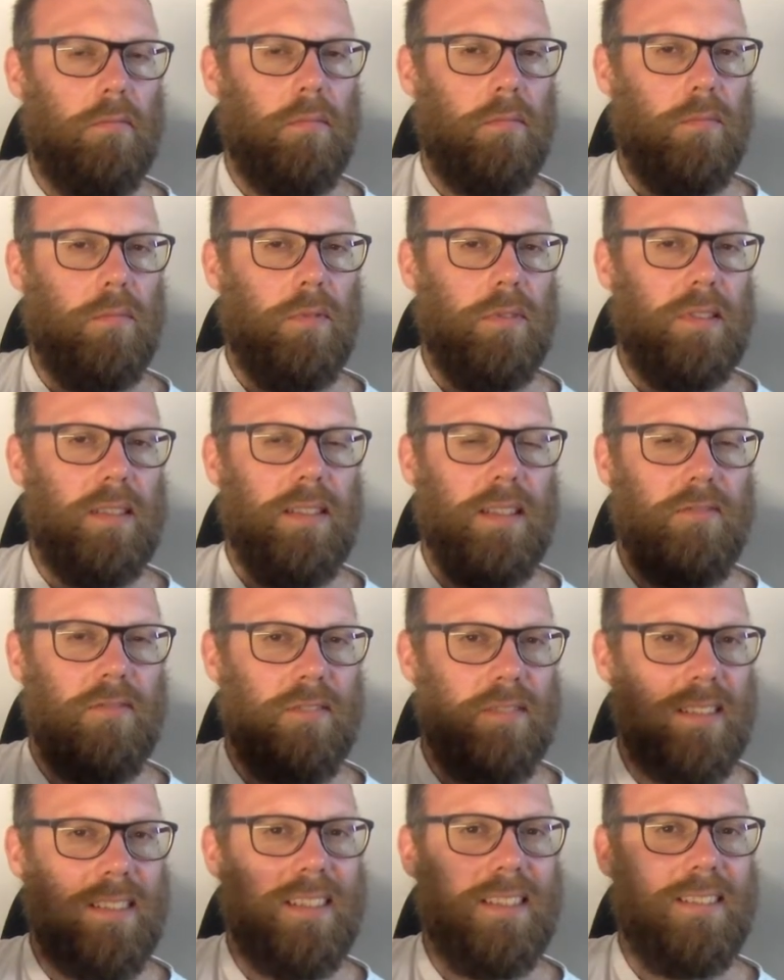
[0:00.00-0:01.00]
What's the
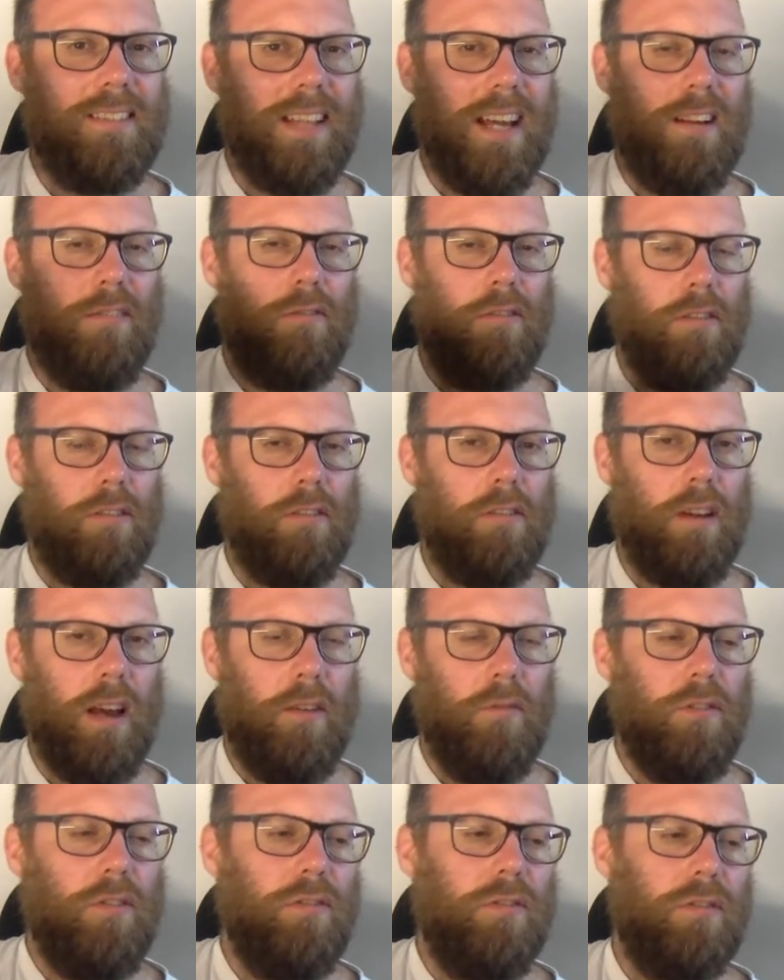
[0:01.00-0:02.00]
difference in the sound though? How
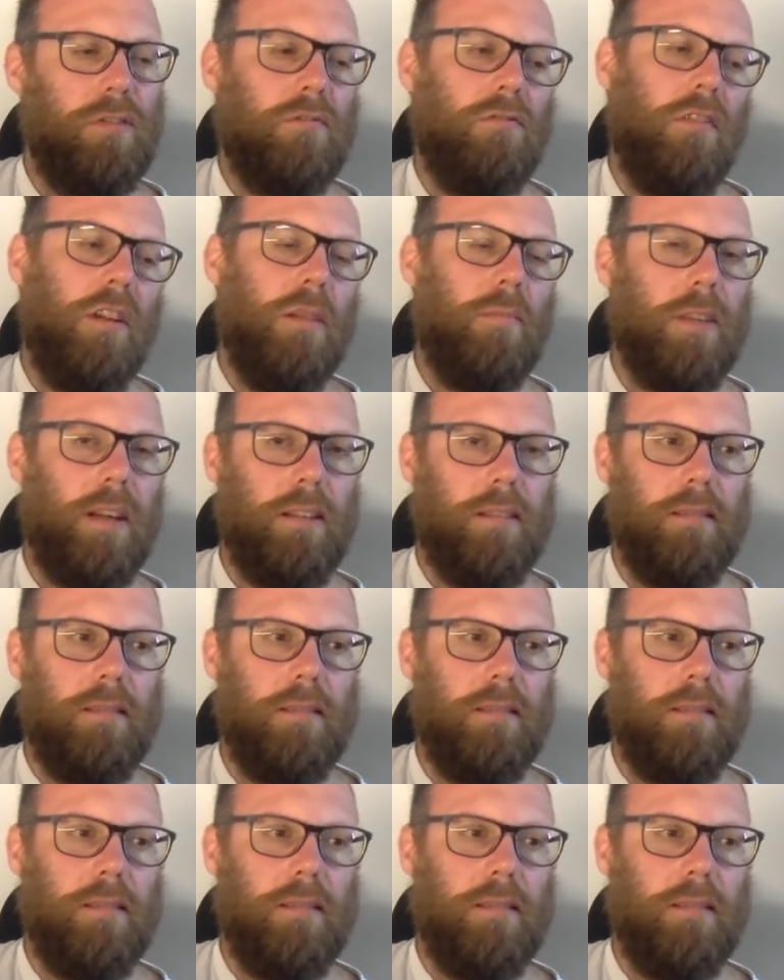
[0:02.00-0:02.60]
would you describe that